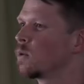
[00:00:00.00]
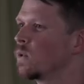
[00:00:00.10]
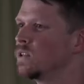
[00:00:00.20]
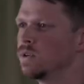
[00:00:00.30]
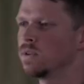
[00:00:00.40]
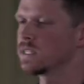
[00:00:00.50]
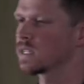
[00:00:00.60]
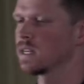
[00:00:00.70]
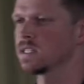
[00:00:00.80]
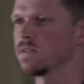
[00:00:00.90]
We do these
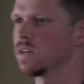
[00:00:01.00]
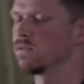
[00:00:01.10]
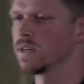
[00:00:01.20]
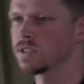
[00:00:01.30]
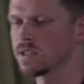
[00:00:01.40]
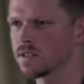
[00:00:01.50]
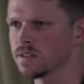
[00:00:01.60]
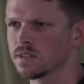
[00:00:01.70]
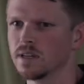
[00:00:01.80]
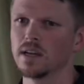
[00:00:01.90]
kinds of
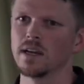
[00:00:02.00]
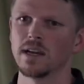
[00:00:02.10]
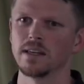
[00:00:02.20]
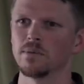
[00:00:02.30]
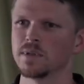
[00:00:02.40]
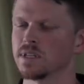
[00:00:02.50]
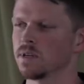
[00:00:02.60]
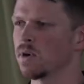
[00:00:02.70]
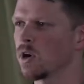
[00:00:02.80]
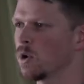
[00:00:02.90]
interventions, and then we
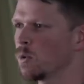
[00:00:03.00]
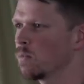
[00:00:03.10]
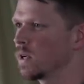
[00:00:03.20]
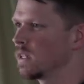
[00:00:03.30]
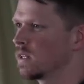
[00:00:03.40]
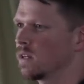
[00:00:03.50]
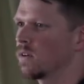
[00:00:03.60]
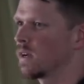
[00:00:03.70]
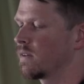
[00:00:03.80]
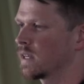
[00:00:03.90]
send them home, and then they
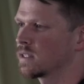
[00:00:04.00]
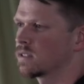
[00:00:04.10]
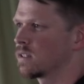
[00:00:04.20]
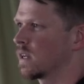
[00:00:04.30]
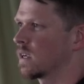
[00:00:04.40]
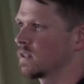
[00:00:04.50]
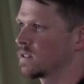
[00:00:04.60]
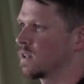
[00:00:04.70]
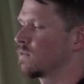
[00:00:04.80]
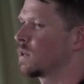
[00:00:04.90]
don't have access to that kind of
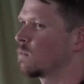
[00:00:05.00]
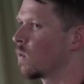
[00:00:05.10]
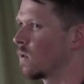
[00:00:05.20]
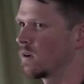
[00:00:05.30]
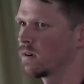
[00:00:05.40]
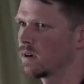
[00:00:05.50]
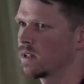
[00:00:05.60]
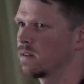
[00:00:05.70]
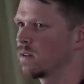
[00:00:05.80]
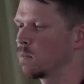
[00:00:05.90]
stuff anymore,
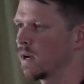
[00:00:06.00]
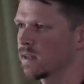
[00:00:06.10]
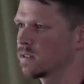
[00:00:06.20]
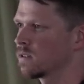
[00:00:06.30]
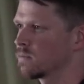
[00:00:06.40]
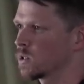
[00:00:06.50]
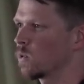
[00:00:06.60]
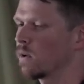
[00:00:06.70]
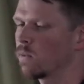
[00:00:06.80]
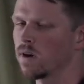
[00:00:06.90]
and they're back to
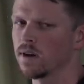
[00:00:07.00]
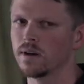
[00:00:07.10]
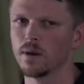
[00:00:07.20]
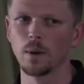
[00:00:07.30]
square one.